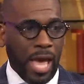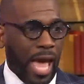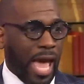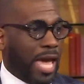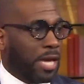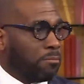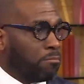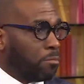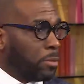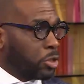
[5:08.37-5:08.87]

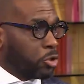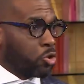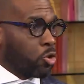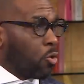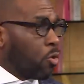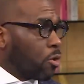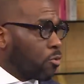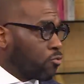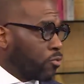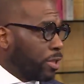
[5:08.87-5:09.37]
and
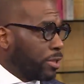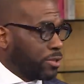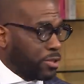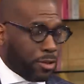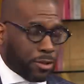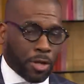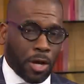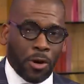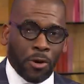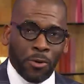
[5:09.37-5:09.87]
maturing
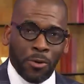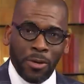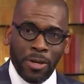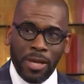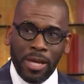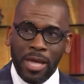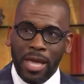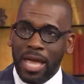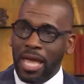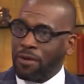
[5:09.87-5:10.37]
to know
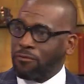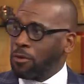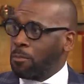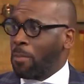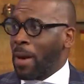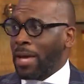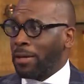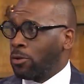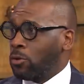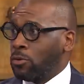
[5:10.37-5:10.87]

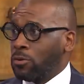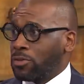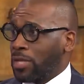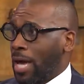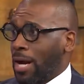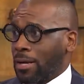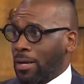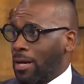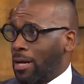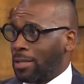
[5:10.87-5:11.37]
everybody who's
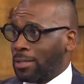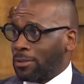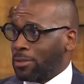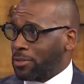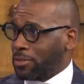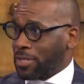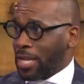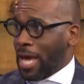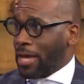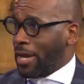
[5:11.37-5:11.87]
our color
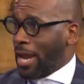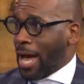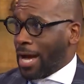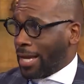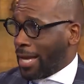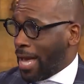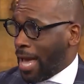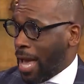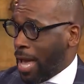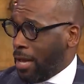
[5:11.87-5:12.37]
is not our
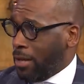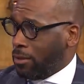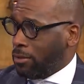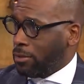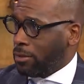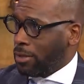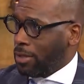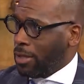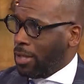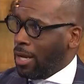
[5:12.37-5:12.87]
kind.
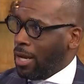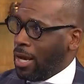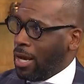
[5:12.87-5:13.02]
Mm.